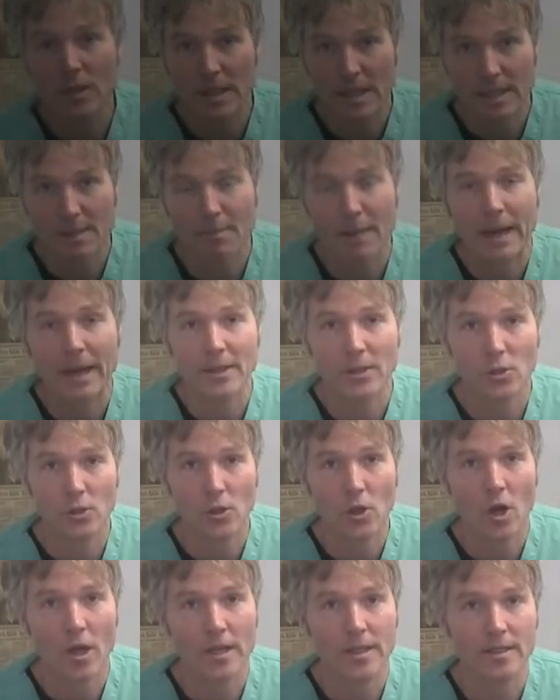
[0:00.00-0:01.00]
suspect your
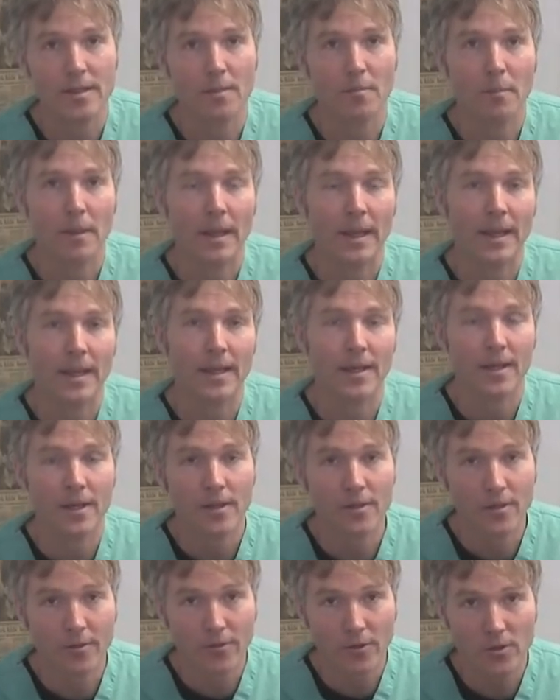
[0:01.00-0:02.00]
dog is in pain,
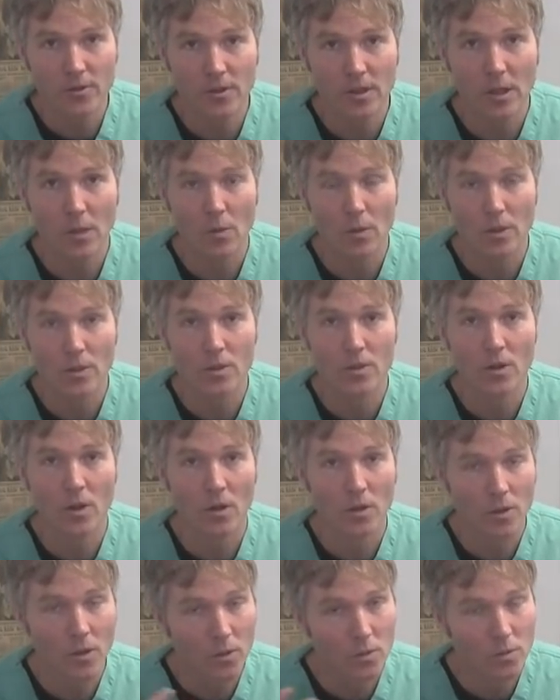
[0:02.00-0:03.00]
the first thing you want to
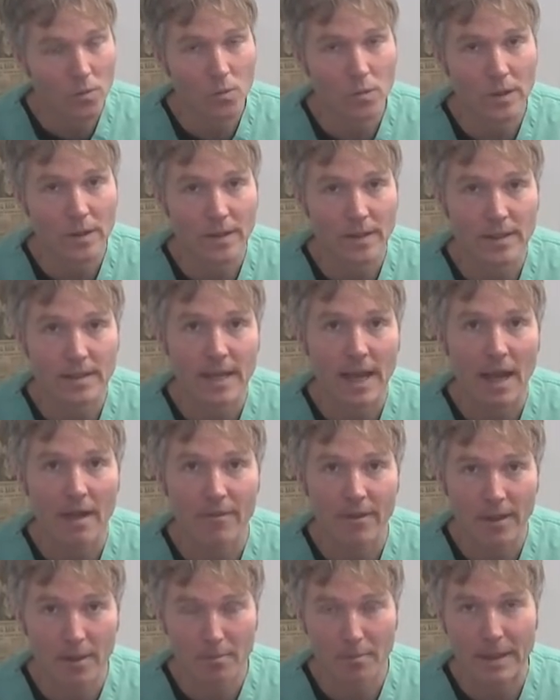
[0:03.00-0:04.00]
start out with is
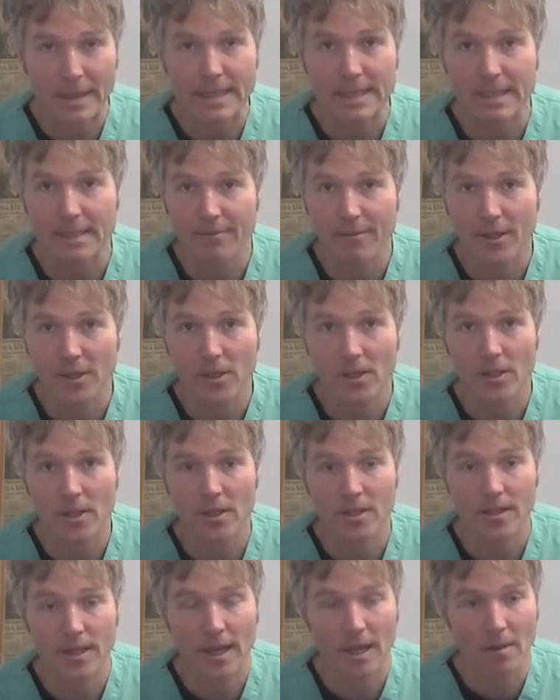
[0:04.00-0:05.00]
having a basic veterinary
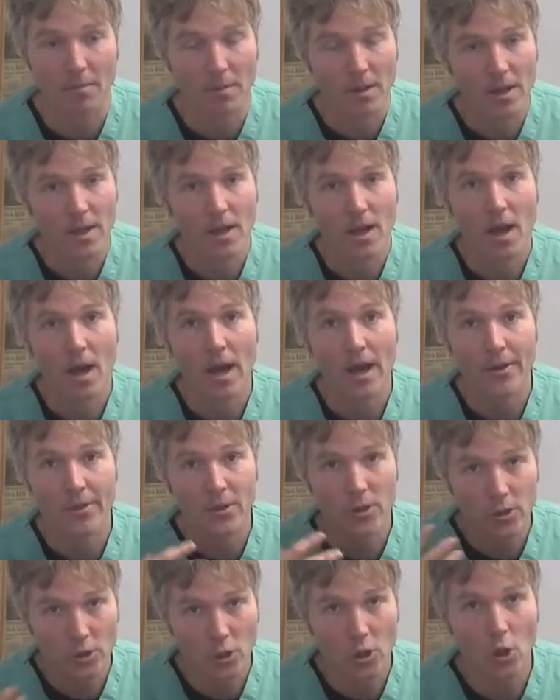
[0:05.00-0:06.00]
exam.
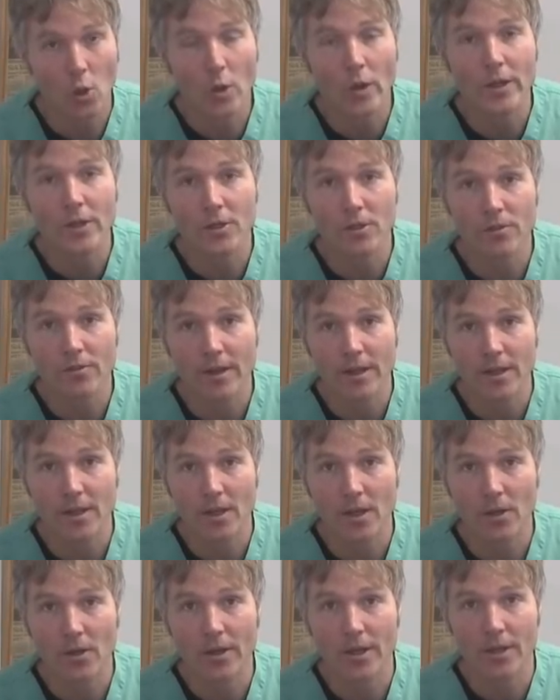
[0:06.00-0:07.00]
Either you're going to your
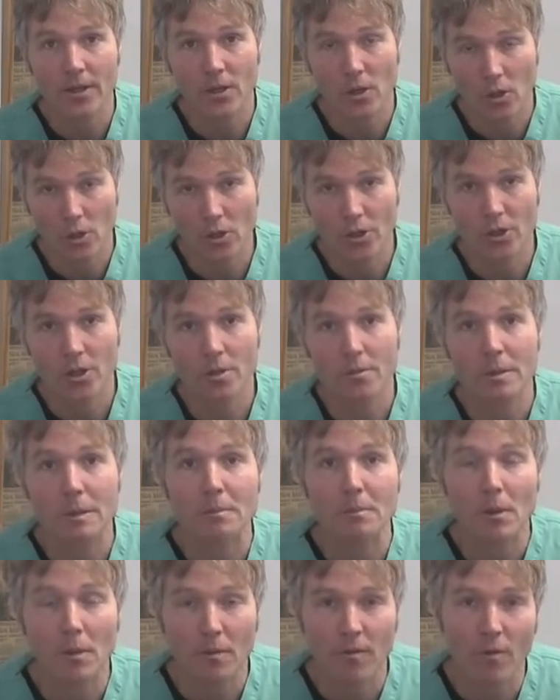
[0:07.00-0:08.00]
veterinarian or you're going to be
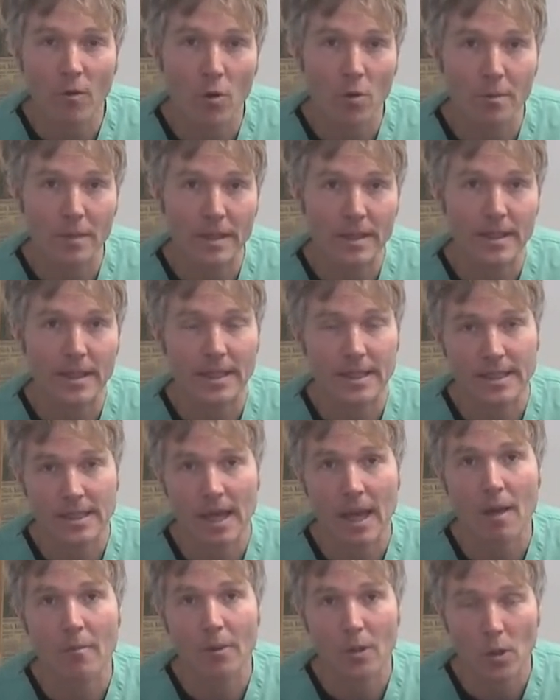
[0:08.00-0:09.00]
performing the
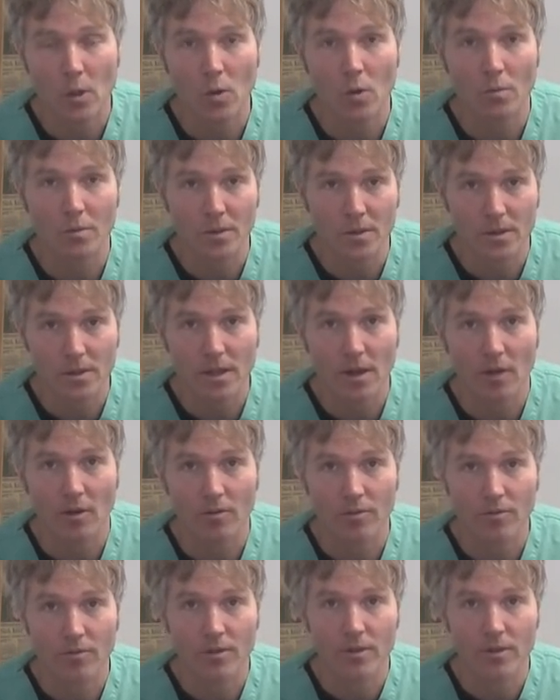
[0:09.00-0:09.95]
exam at home yourself.